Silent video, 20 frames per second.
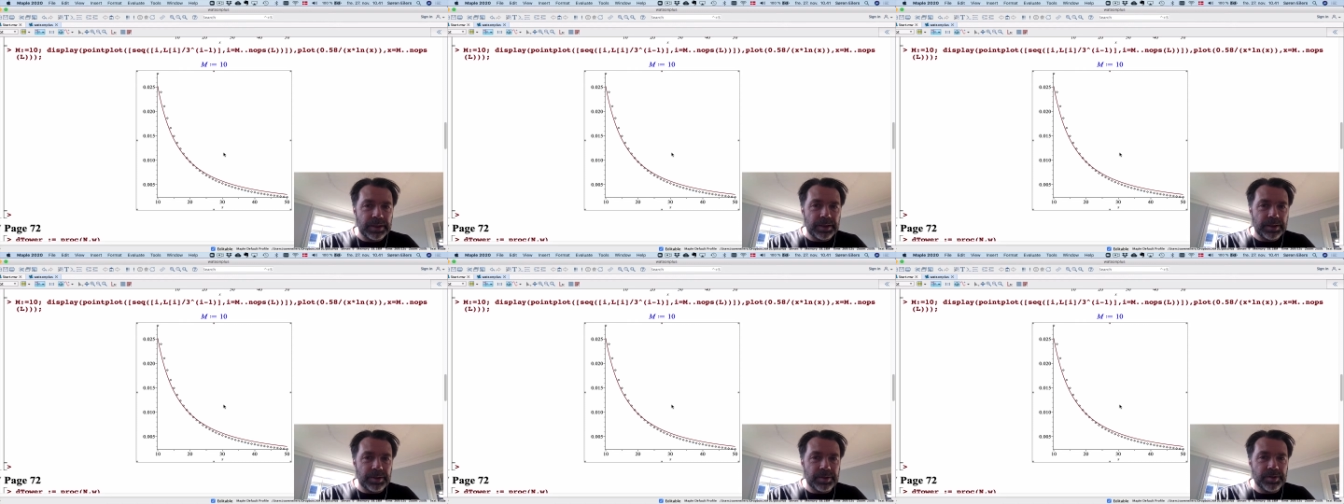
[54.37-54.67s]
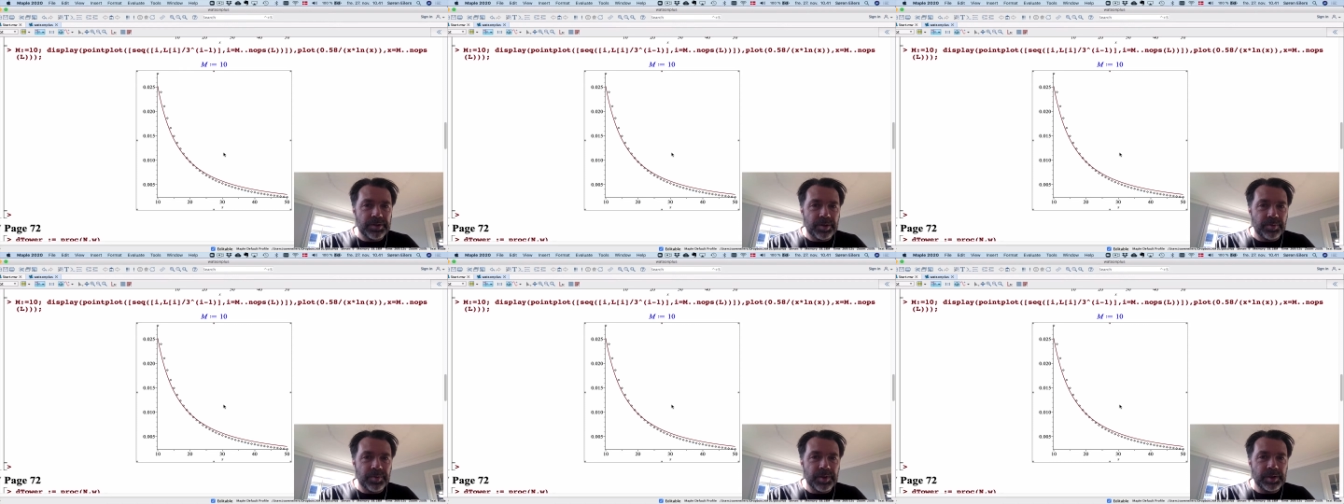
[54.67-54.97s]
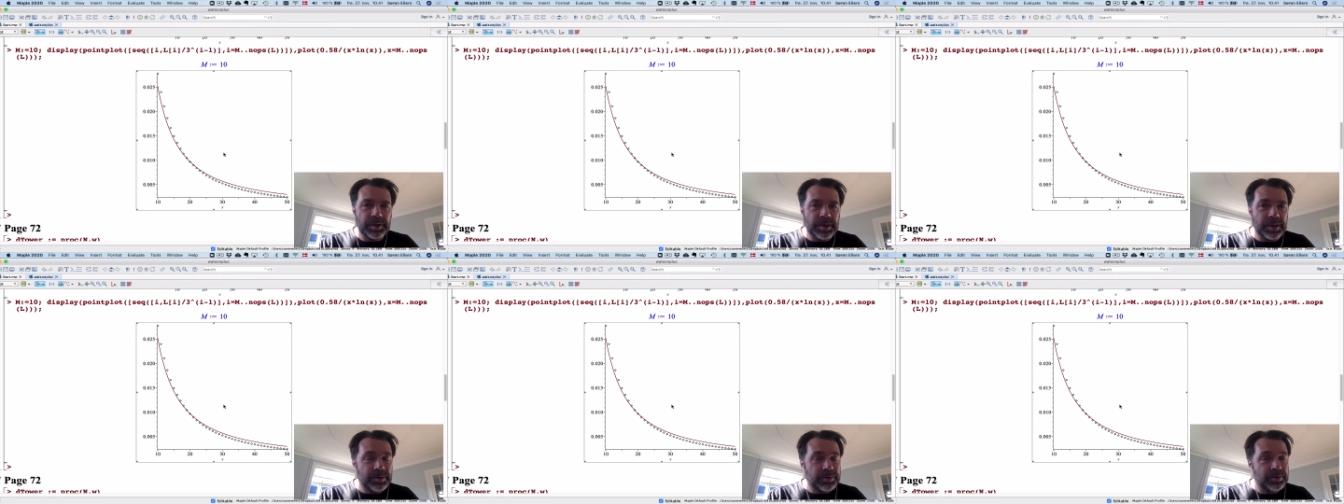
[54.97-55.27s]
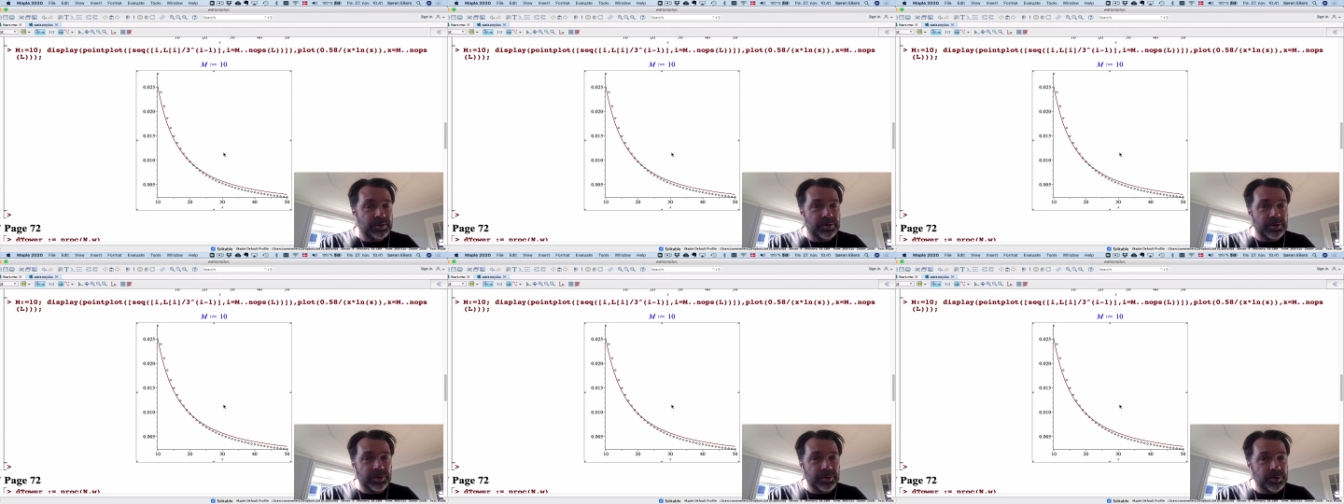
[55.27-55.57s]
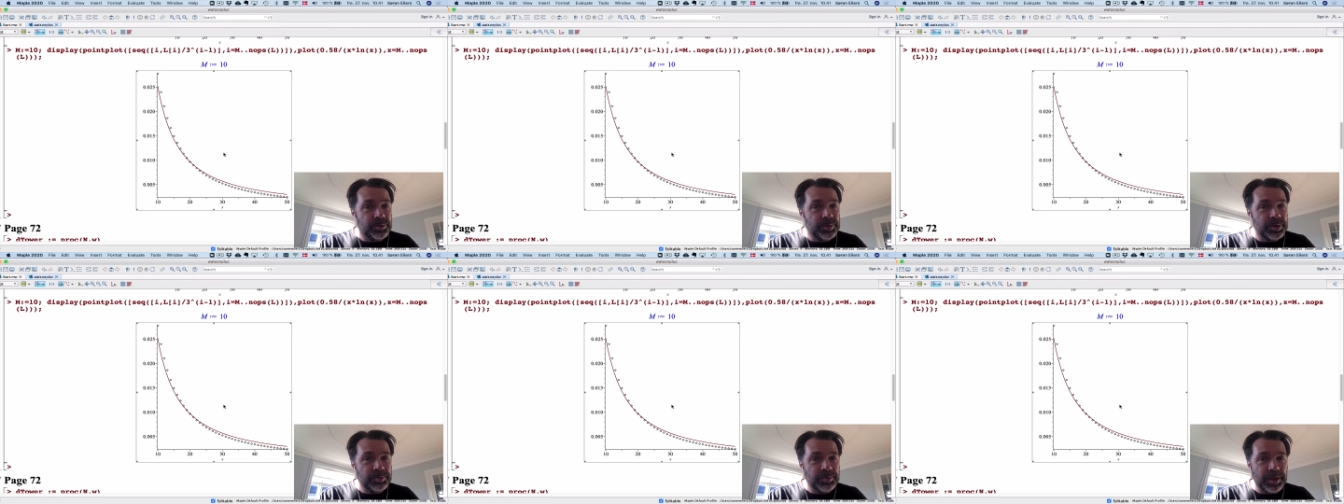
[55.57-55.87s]
is something that the
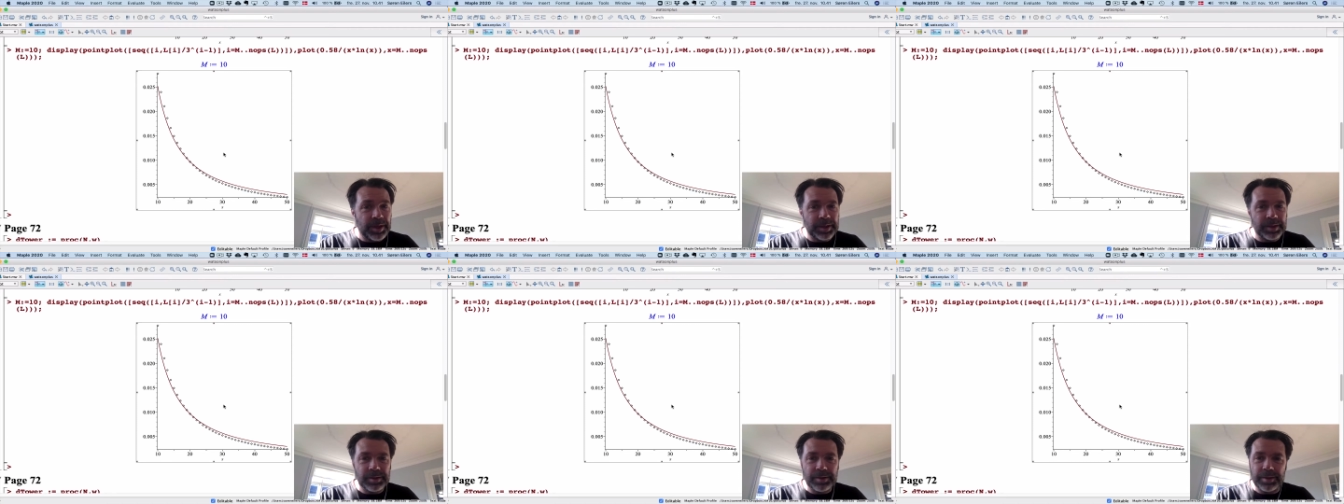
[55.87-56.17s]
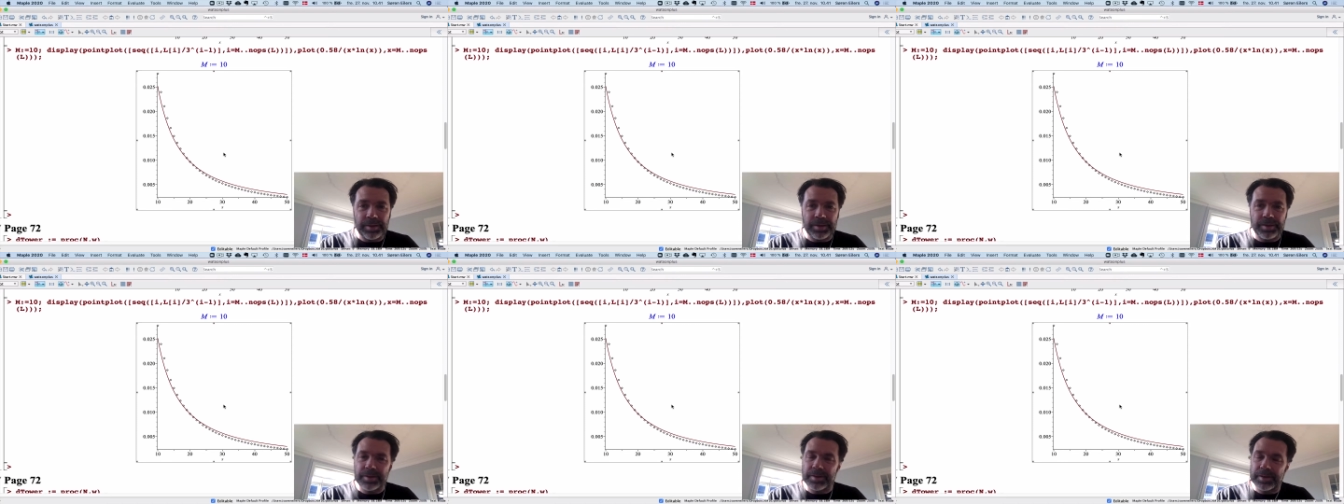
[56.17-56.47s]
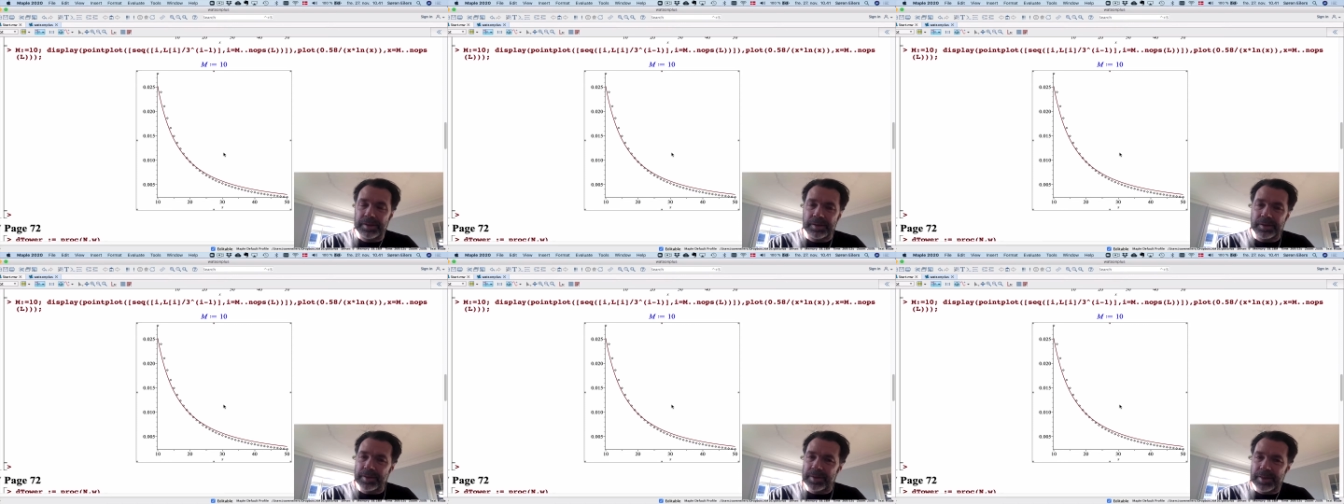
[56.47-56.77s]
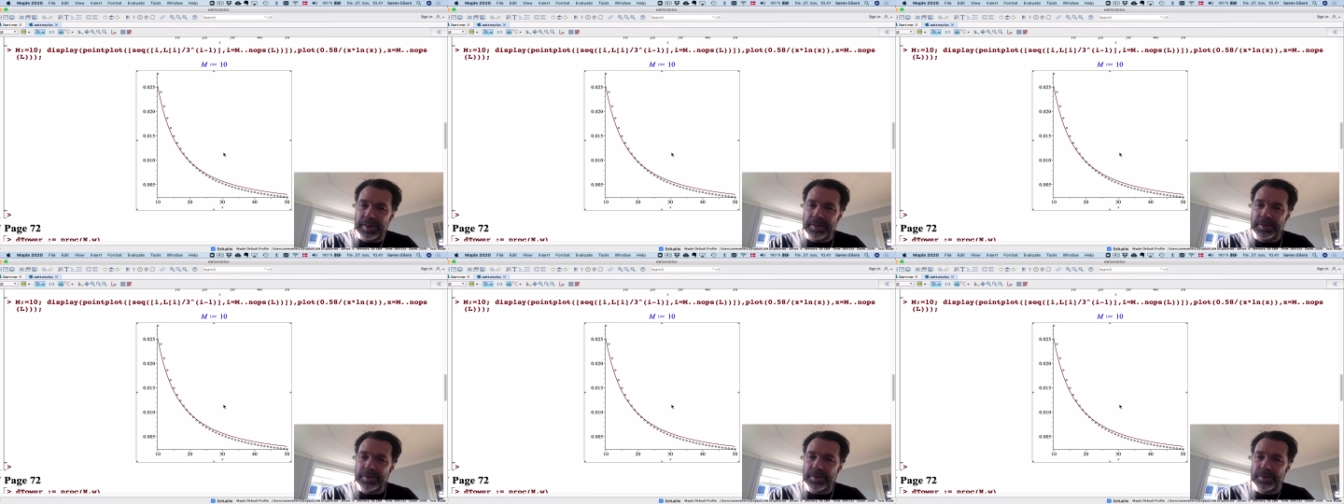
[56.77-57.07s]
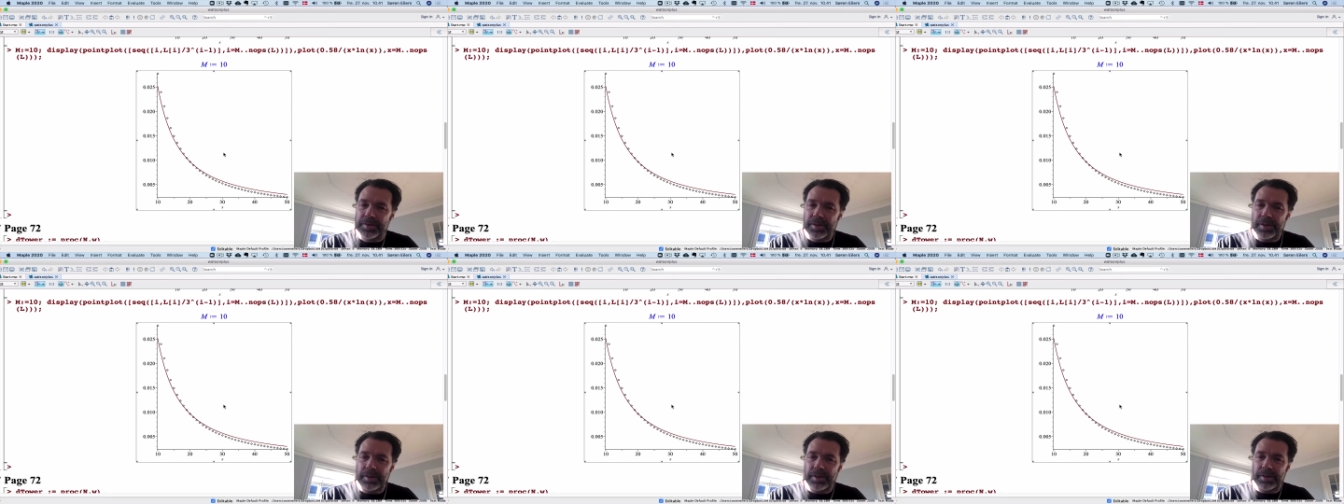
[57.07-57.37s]
human mind is, in a
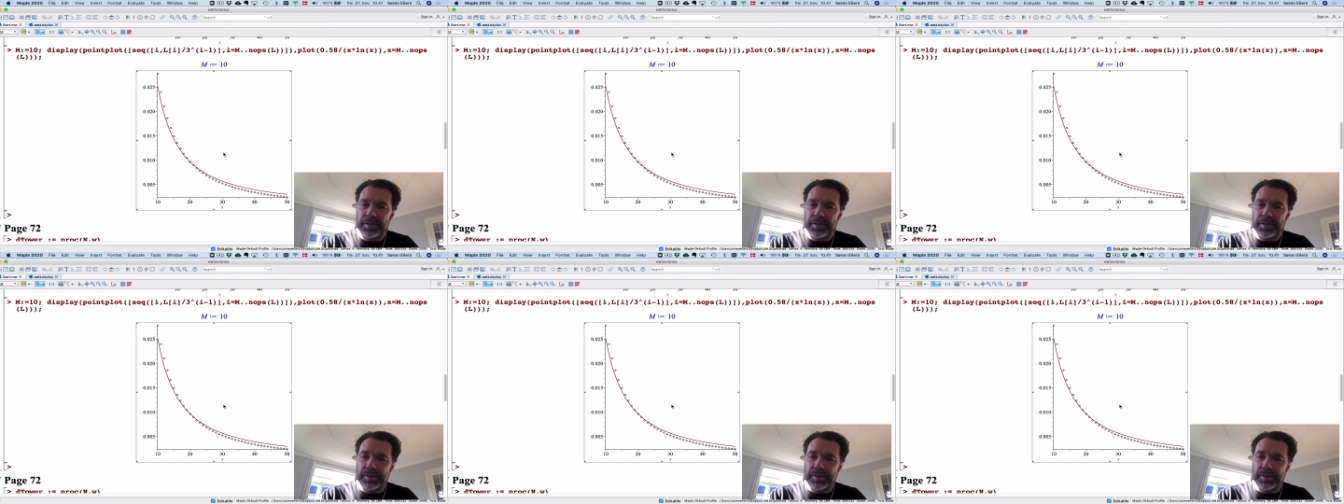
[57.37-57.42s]
sense,